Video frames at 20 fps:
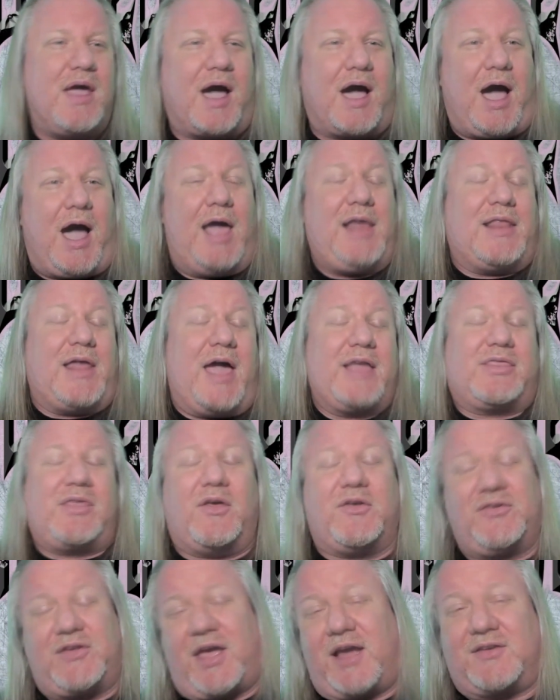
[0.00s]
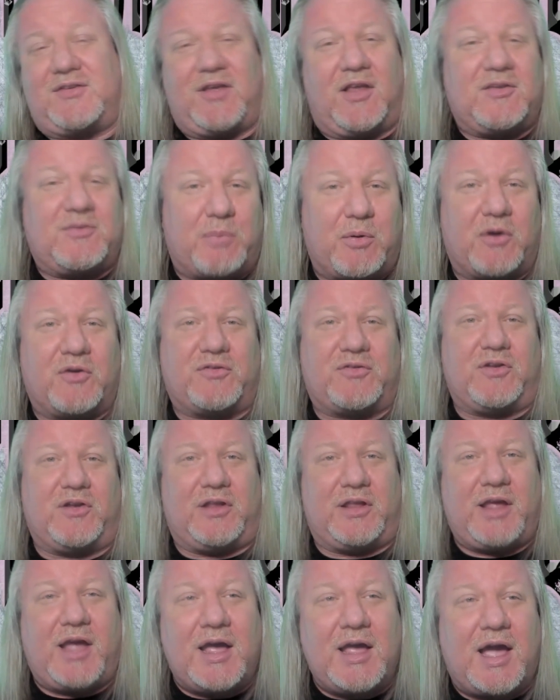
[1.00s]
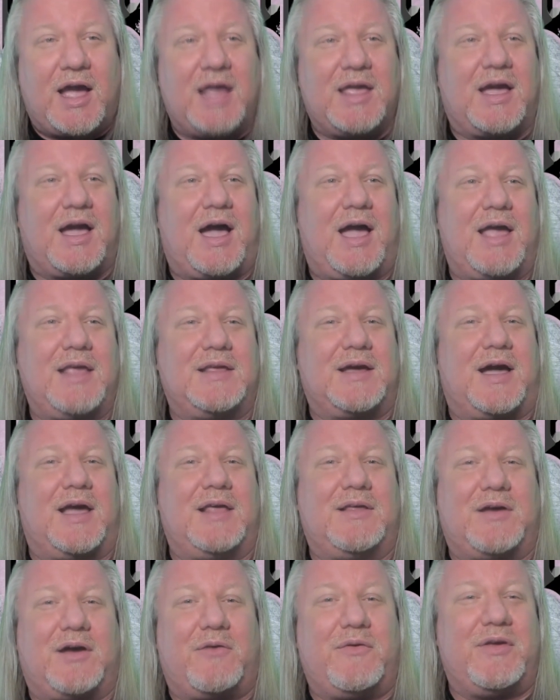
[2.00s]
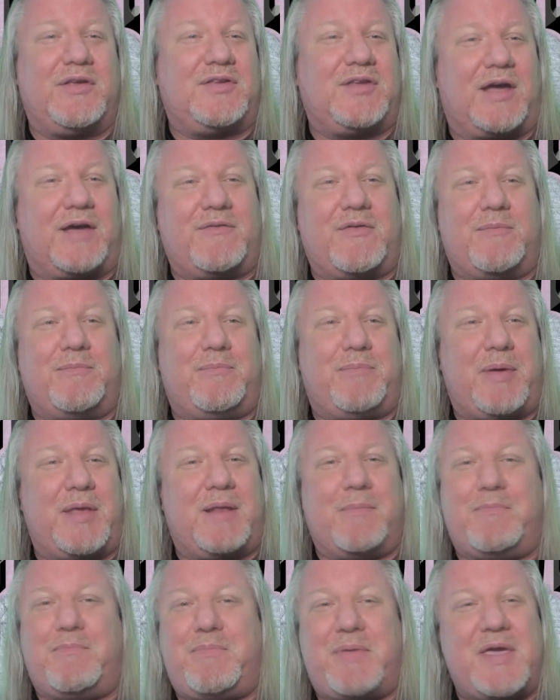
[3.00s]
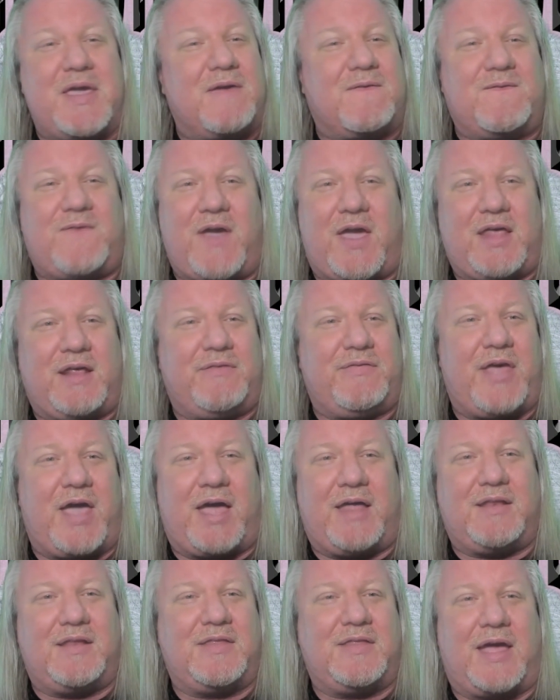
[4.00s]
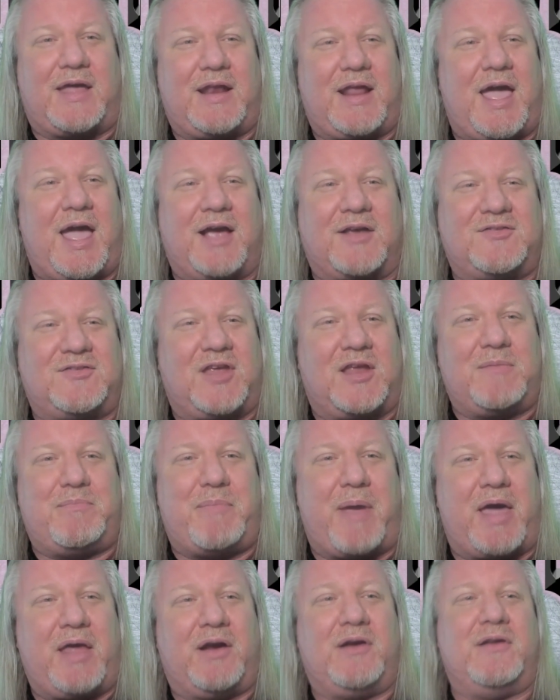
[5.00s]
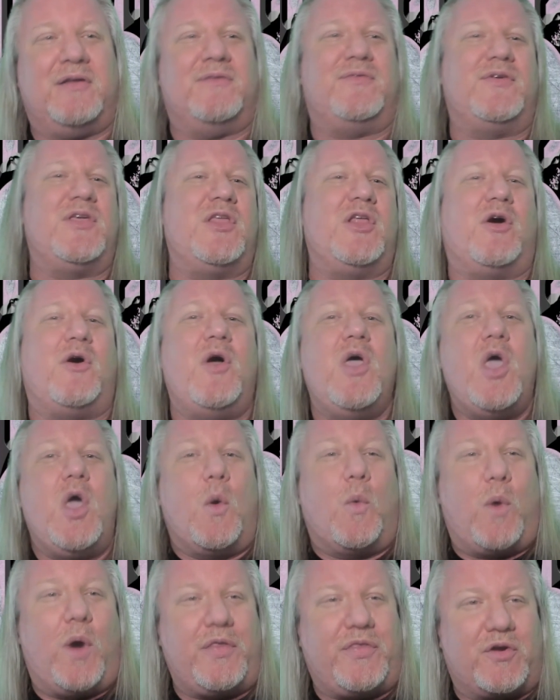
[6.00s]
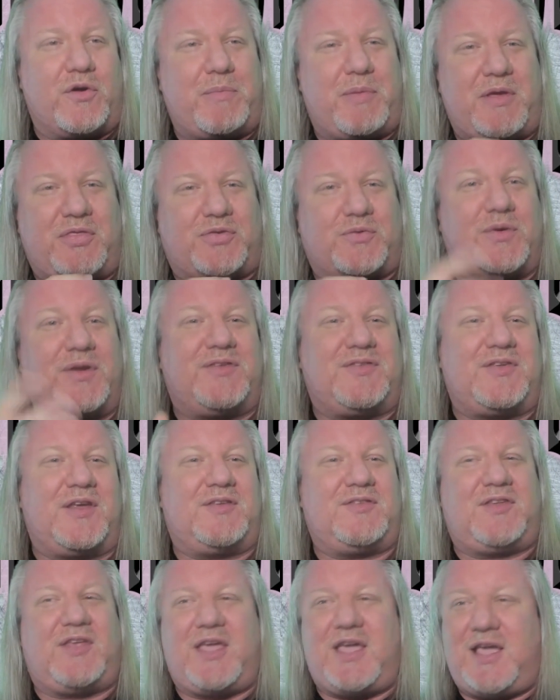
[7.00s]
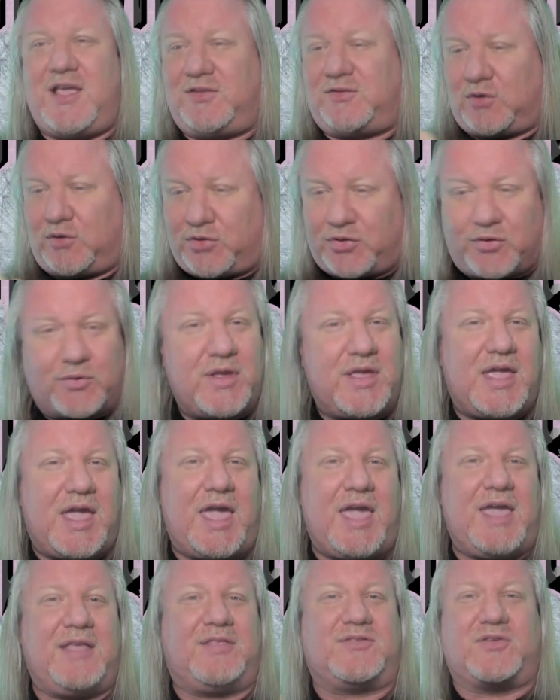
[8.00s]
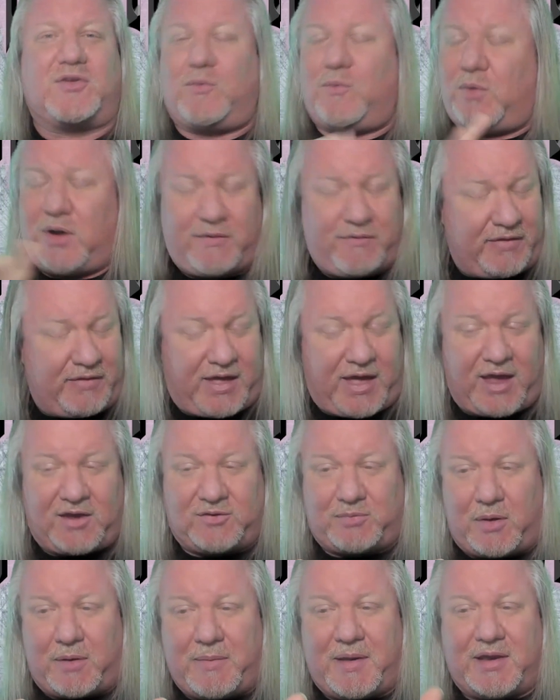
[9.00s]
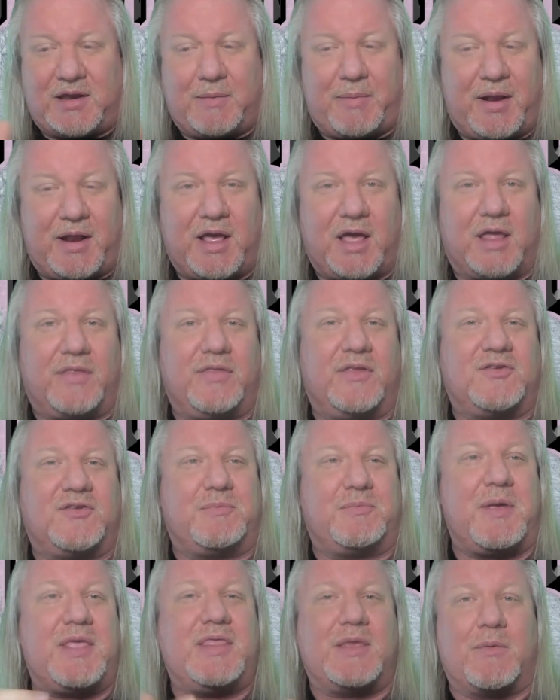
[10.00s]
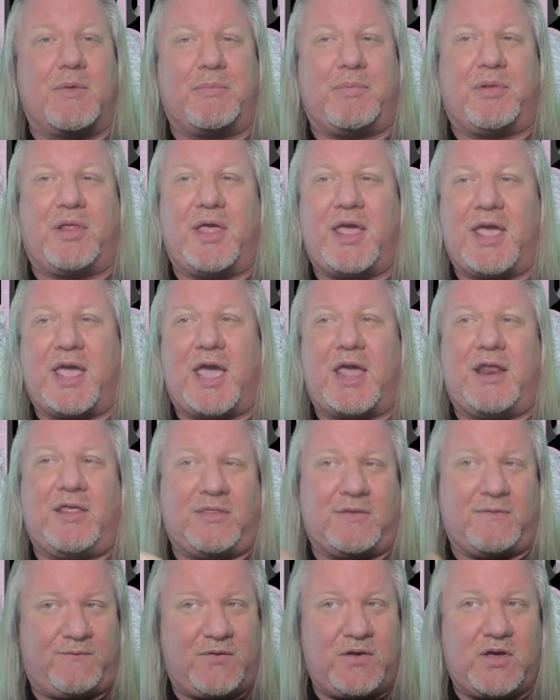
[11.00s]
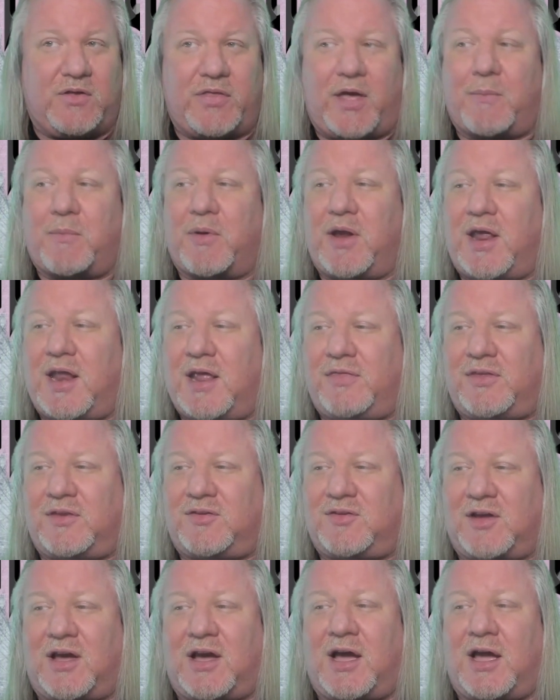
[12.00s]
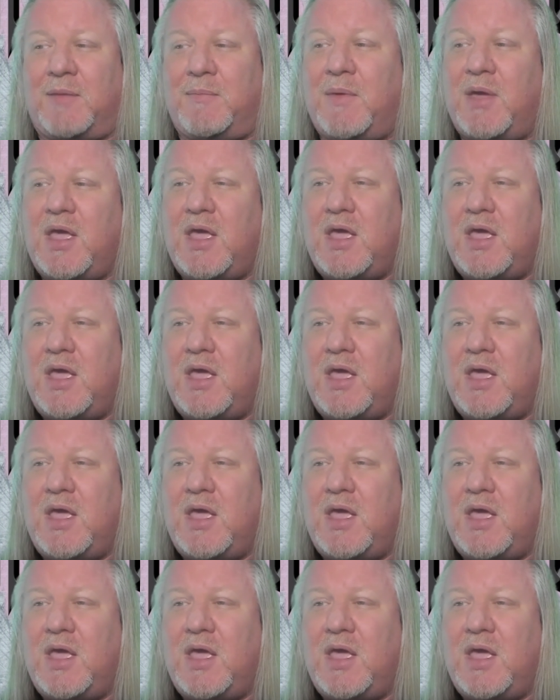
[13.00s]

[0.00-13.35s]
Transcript: I like those accents personally. I always have been a big fan of that accent pattern of, you know, whether it be 3/16ths or 3/8ths or whatever the case may be, depending on the speed that we're playing at and the feel that we're in at the time.